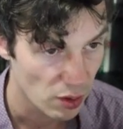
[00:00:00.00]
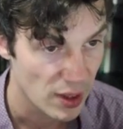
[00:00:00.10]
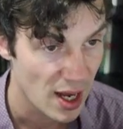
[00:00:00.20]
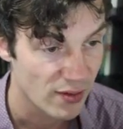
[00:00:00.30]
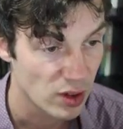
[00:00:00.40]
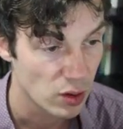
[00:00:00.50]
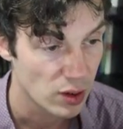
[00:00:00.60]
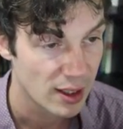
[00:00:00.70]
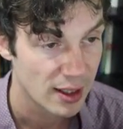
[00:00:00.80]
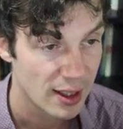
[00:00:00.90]
and have a
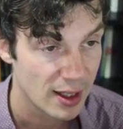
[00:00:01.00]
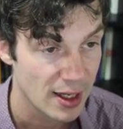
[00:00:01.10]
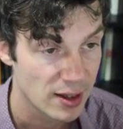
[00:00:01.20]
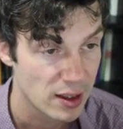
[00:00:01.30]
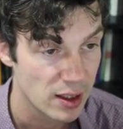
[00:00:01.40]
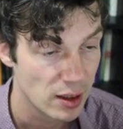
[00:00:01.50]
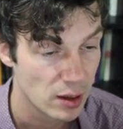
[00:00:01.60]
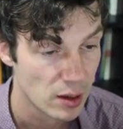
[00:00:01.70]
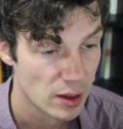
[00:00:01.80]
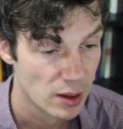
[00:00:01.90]
look at the
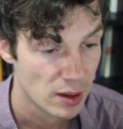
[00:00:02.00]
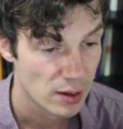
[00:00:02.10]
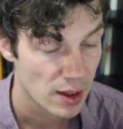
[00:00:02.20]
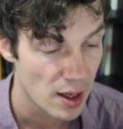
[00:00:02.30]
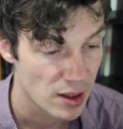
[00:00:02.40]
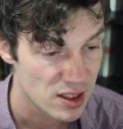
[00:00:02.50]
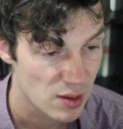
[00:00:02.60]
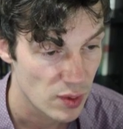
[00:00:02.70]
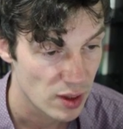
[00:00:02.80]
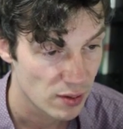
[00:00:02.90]

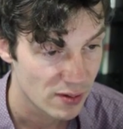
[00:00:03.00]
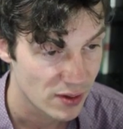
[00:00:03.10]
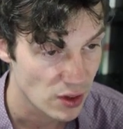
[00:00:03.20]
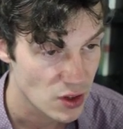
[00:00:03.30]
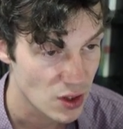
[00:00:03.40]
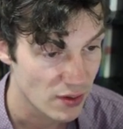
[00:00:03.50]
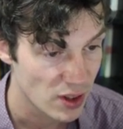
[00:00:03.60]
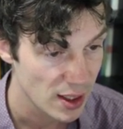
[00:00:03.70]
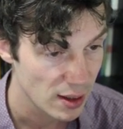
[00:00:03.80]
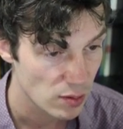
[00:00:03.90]
submit function over
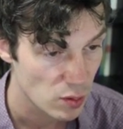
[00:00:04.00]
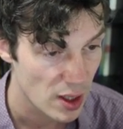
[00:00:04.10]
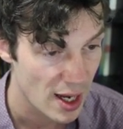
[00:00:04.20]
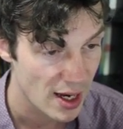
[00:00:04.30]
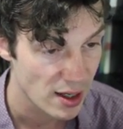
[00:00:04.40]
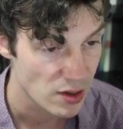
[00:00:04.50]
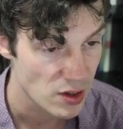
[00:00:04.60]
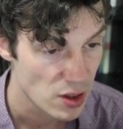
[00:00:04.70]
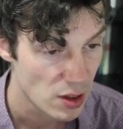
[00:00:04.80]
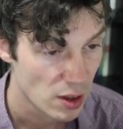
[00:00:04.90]
here, and
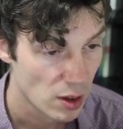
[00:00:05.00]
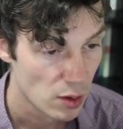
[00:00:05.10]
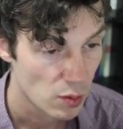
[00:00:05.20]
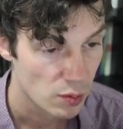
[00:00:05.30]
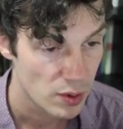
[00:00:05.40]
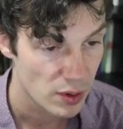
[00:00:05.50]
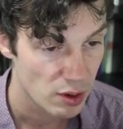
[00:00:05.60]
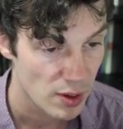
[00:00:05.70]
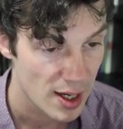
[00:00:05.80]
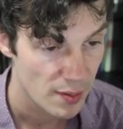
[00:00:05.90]
we want to
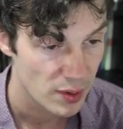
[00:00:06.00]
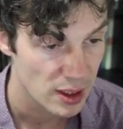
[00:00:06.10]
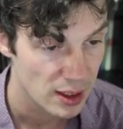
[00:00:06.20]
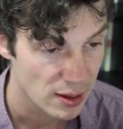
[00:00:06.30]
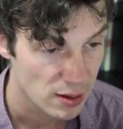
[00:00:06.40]
grab the